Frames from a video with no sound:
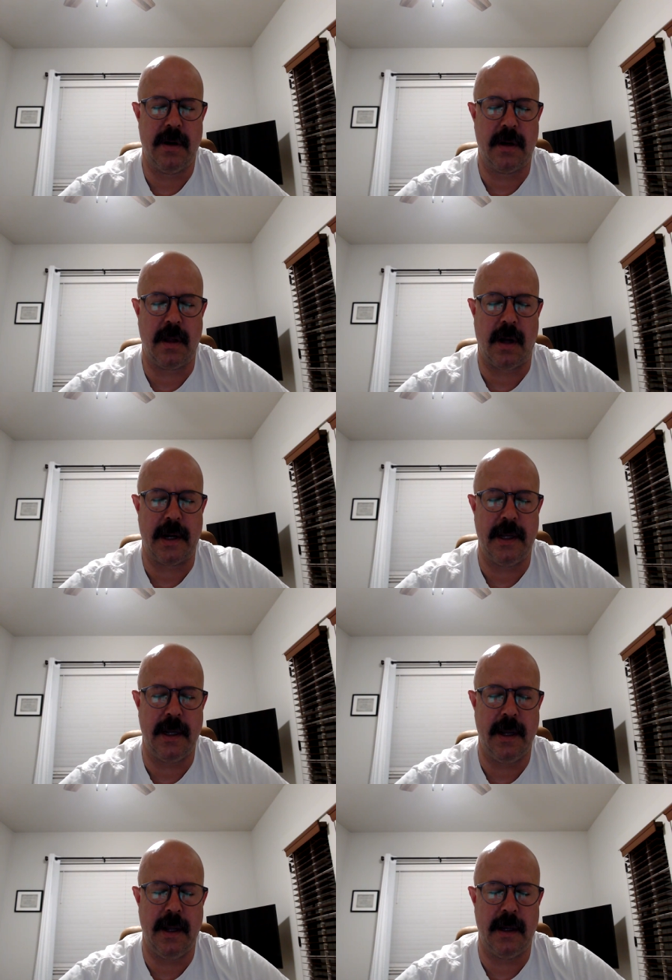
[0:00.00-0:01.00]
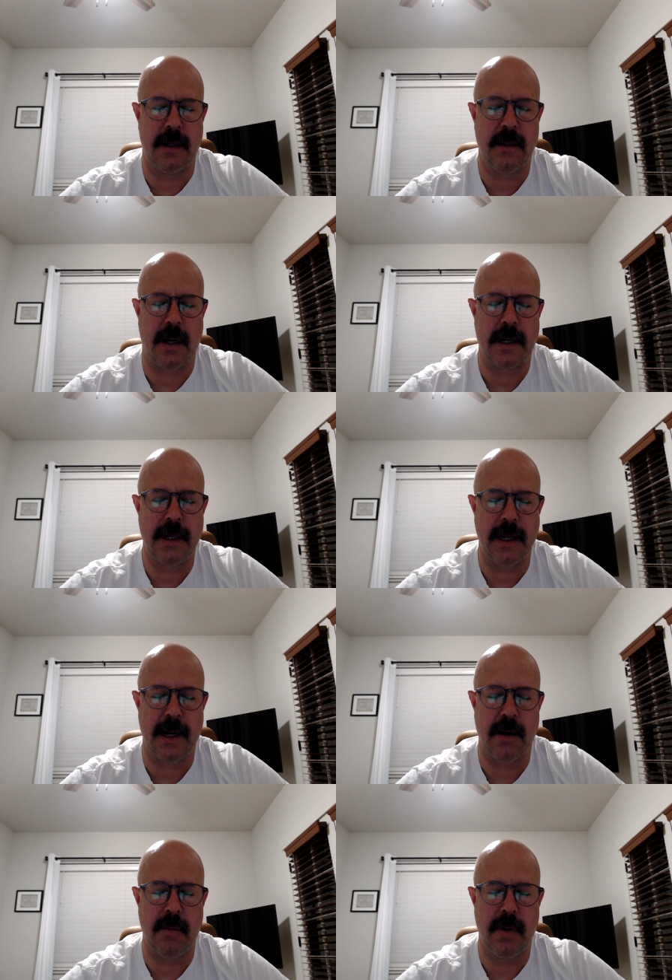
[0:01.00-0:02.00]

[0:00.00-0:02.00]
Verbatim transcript: clocking in and clocking out,